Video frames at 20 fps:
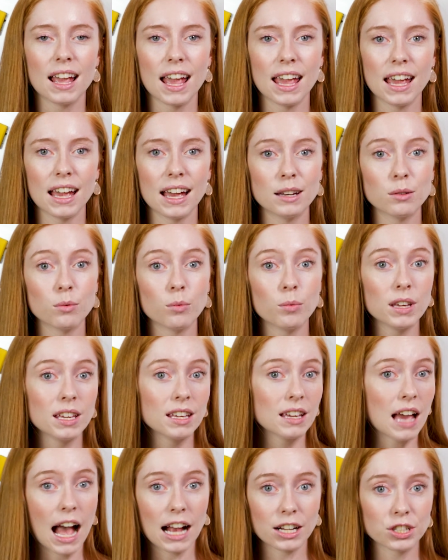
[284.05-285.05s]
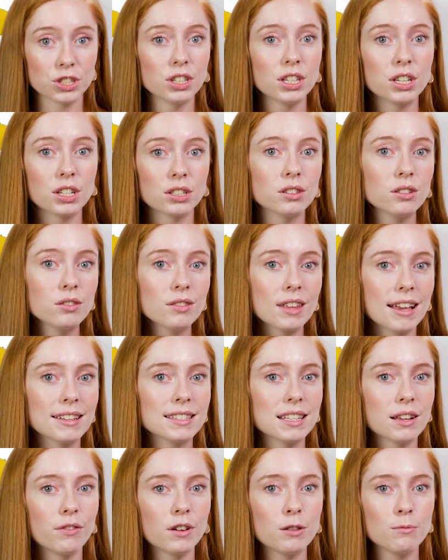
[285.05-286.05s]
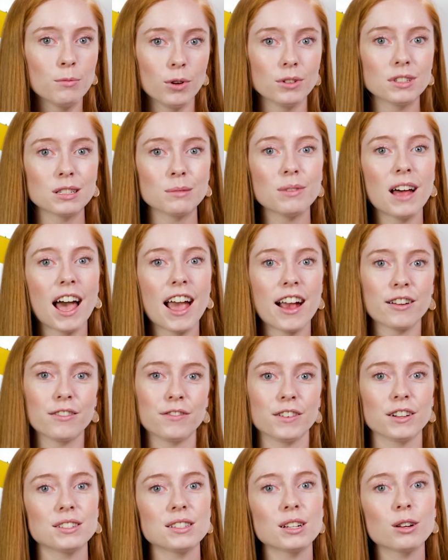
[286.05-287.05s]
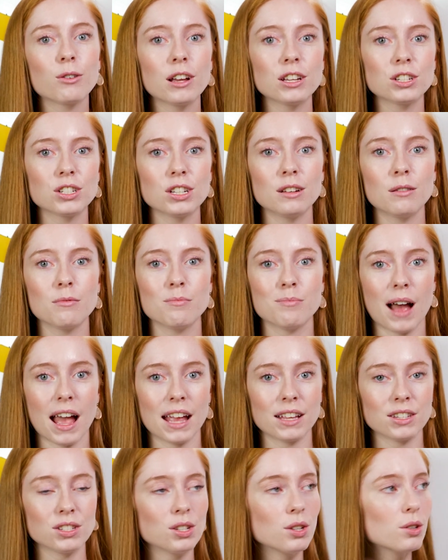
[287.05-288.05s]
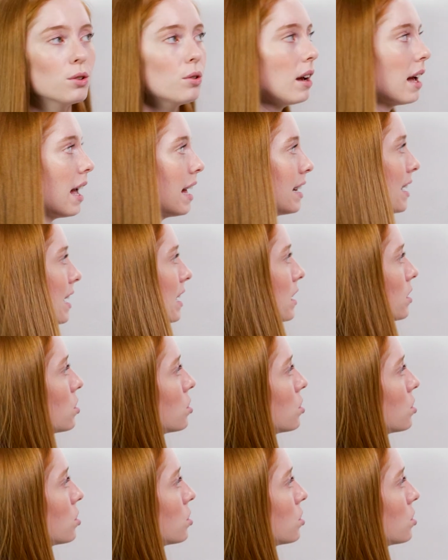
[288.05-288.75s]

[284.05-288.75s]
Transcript: And we actually could do this if we multiply our first equation by two and get a